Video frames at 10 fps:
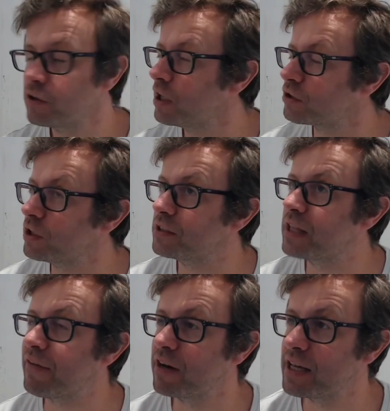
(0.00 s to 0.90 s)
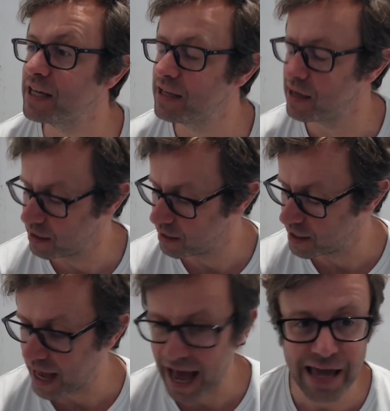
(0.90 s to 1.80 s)
that's good. Definitely, uh,
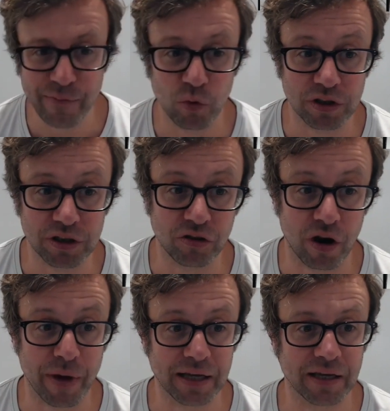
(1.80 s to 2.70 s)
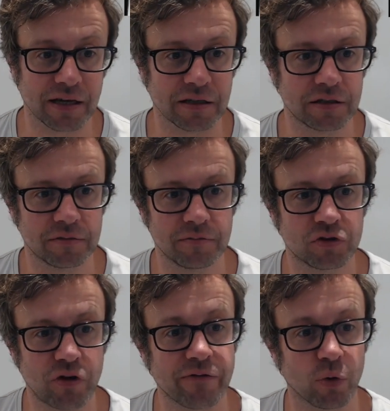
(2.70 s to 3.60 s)
an aim was to try and make it as
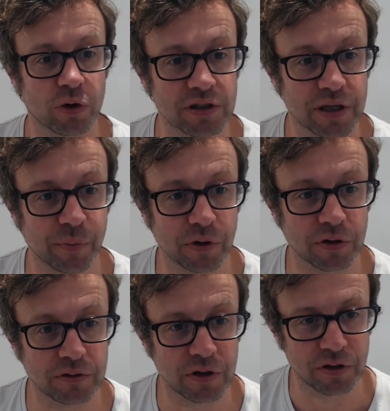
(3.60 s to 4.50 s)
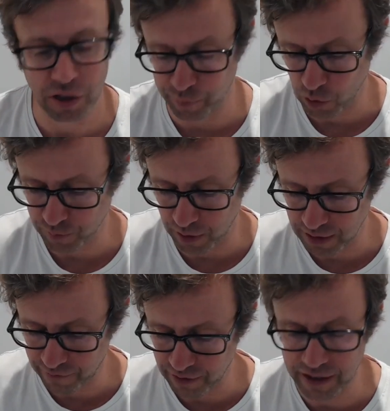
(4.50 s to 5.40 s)
straightforward and simple as, as as possible. I
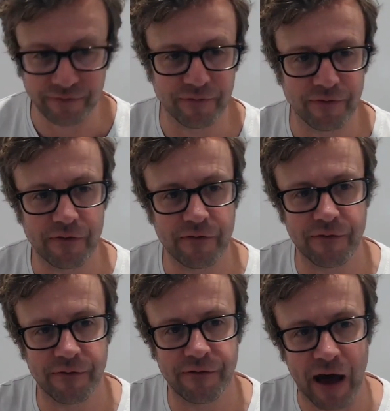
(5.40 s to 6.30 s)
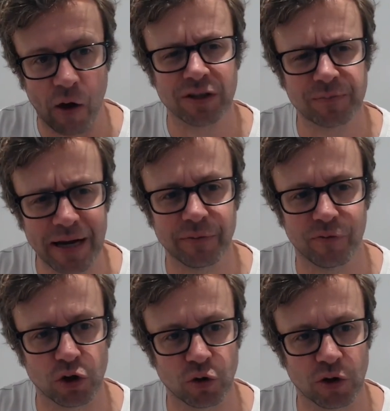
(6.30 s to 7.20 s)
definitely felt, especially
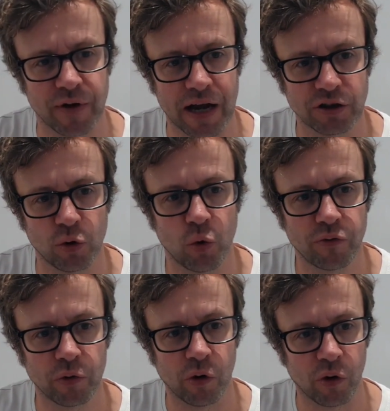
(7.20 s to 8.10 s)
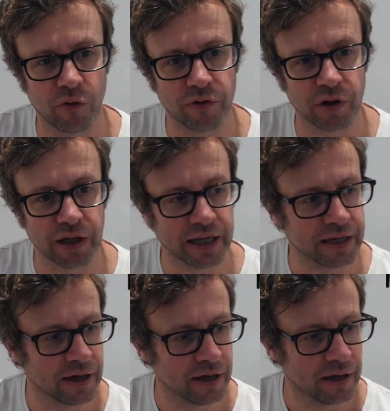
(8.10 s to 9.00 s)
before the Choice Factory, an awful lot of the
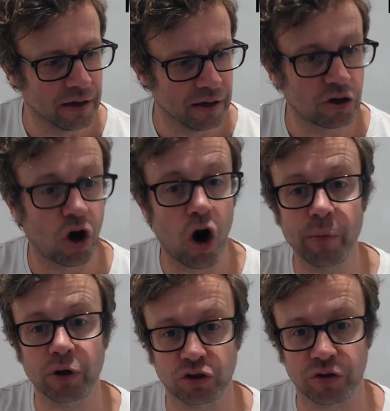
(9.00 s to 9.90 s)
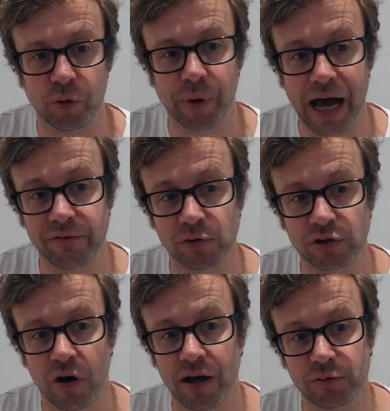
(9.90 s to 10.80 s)
commentary on behavioural
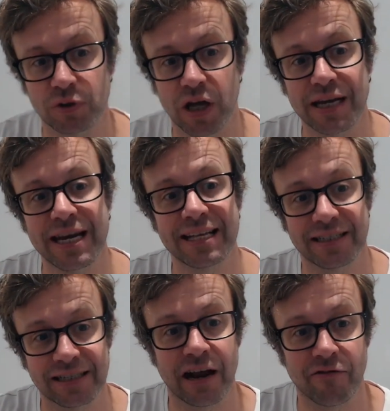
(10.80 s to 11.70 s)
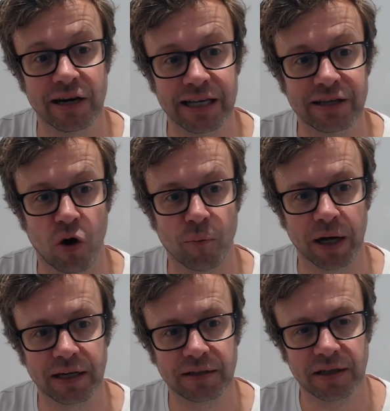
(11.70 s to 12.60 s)
science was unnecessarily
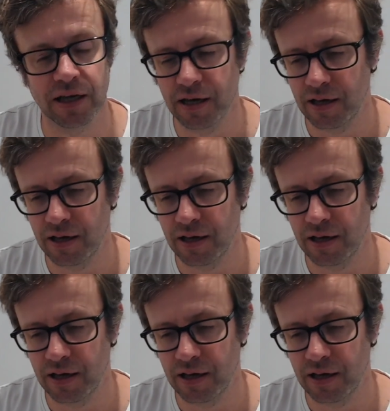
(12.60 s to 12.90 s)
complex.